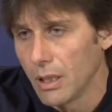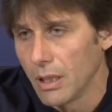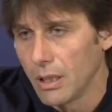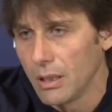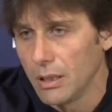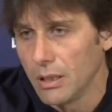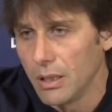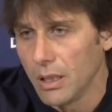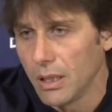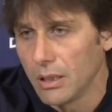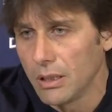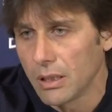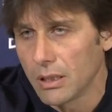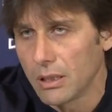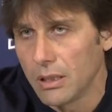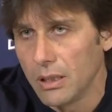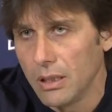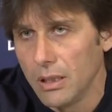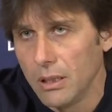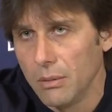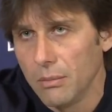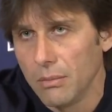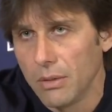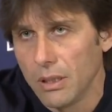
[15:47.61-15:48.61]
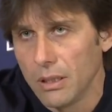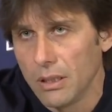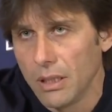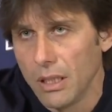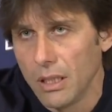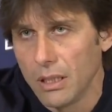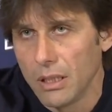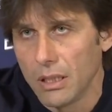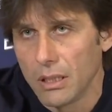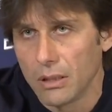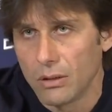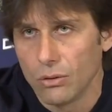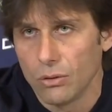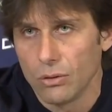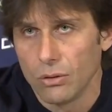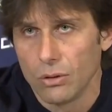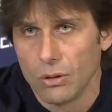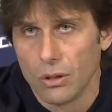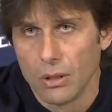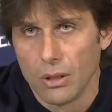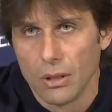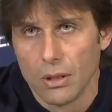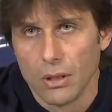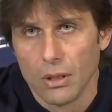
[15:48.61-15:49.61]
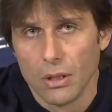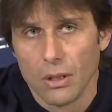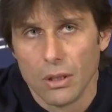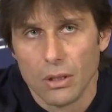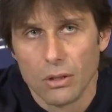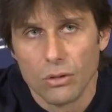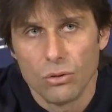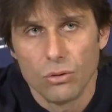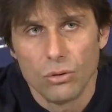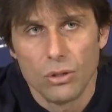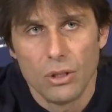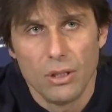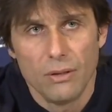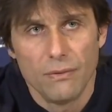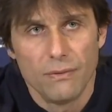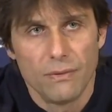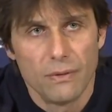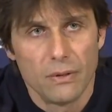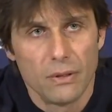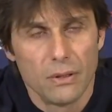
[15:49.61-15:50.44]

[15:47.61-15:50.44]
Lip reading: in the other team, and then to give